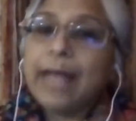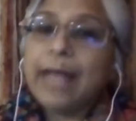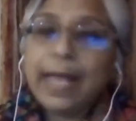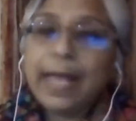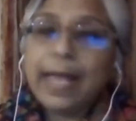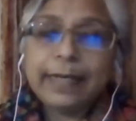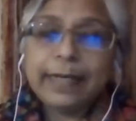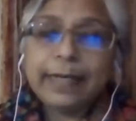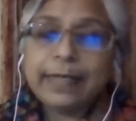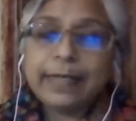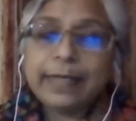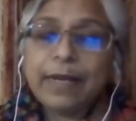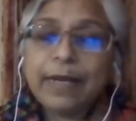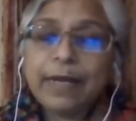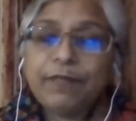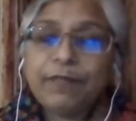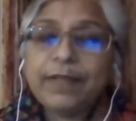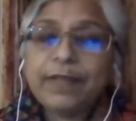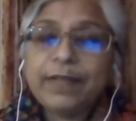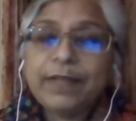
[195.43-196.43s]
And
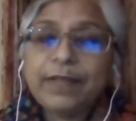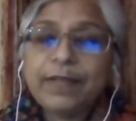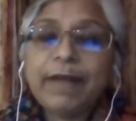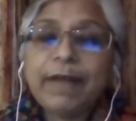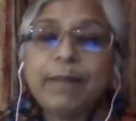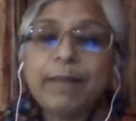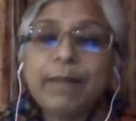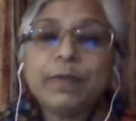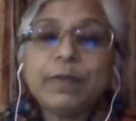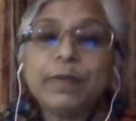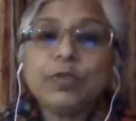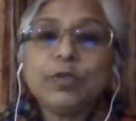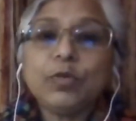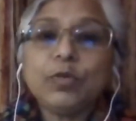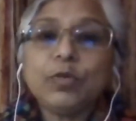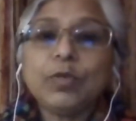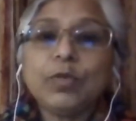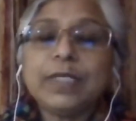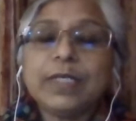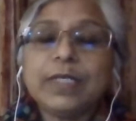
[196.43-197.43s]
if they are able to
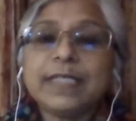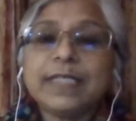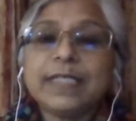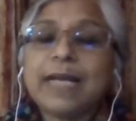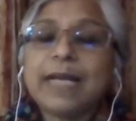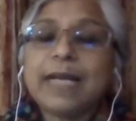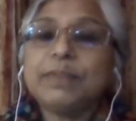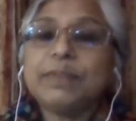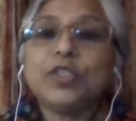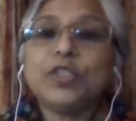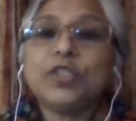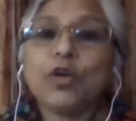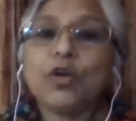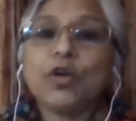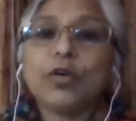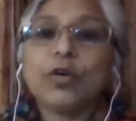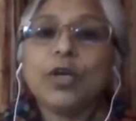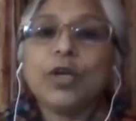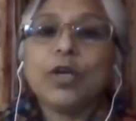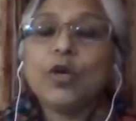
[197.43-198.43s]
do this, I'm
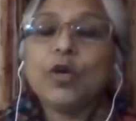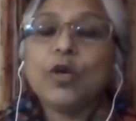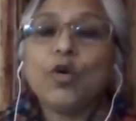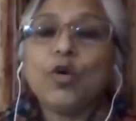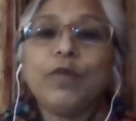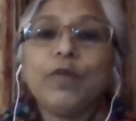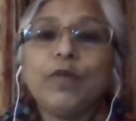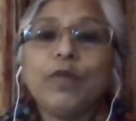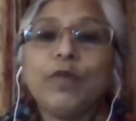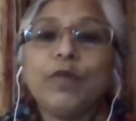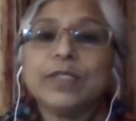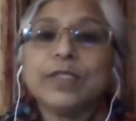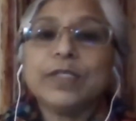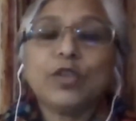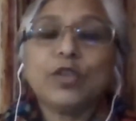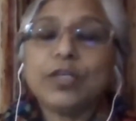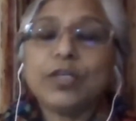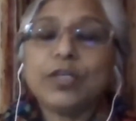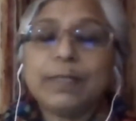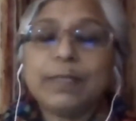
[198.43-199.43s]
sure COVID is
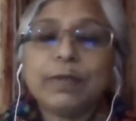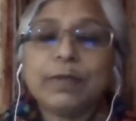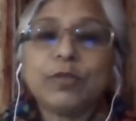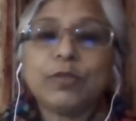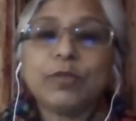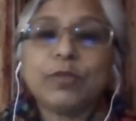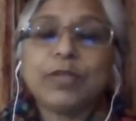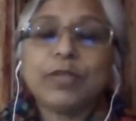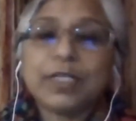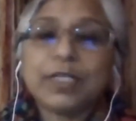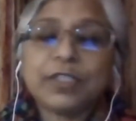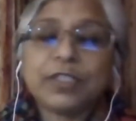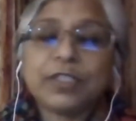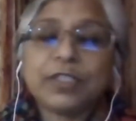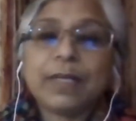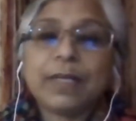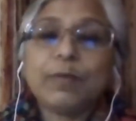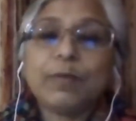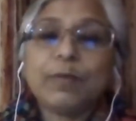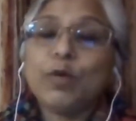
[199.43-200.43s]
not able to
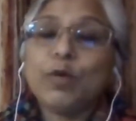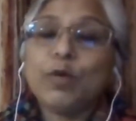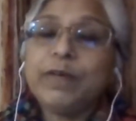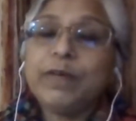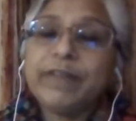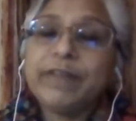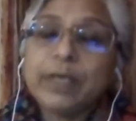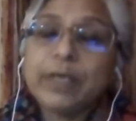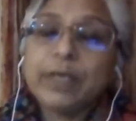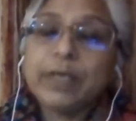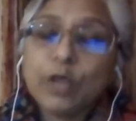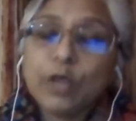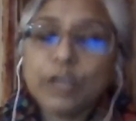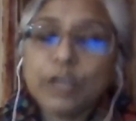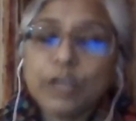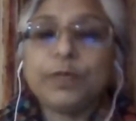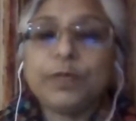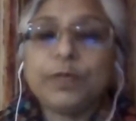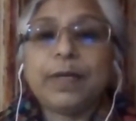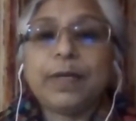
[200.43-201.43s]
touch them. COVID will
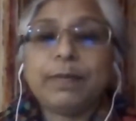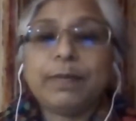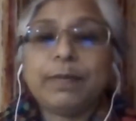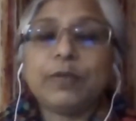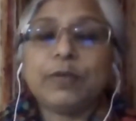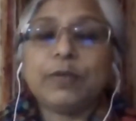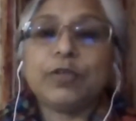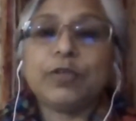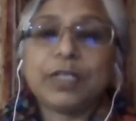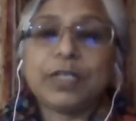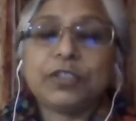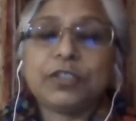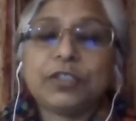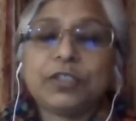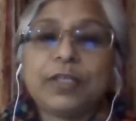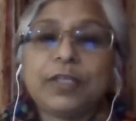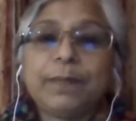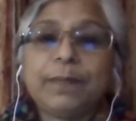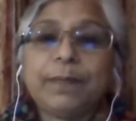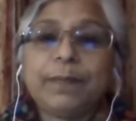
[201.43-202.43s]
not be able to
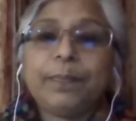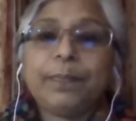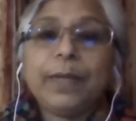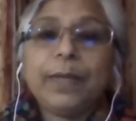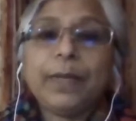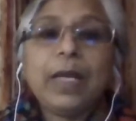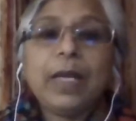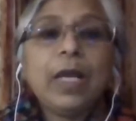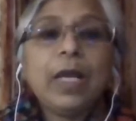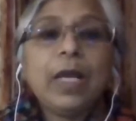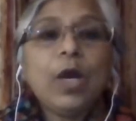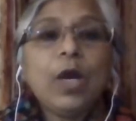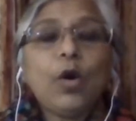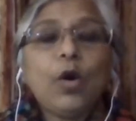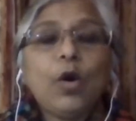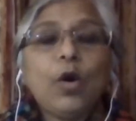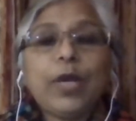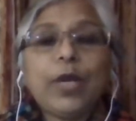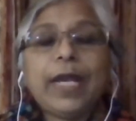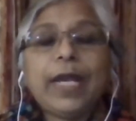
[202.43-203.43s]
touch them.
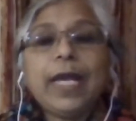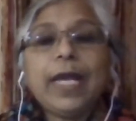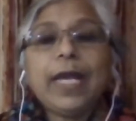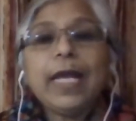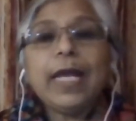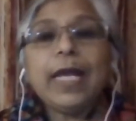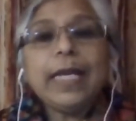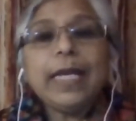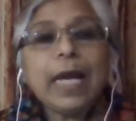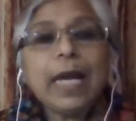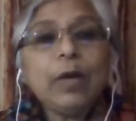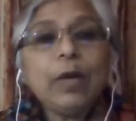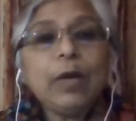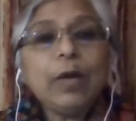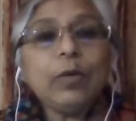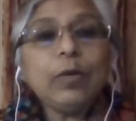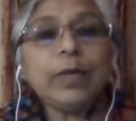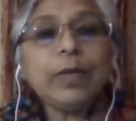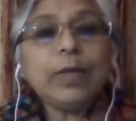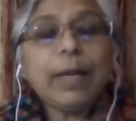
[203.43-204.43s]
Okay,
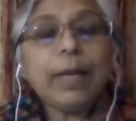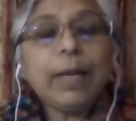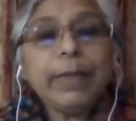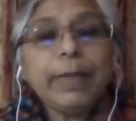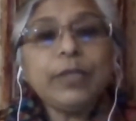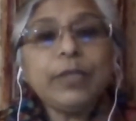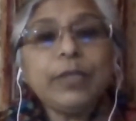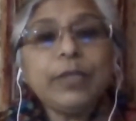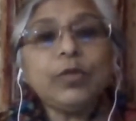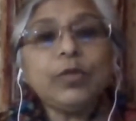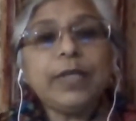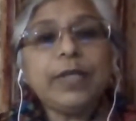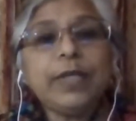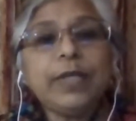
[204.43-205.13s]
now coming to the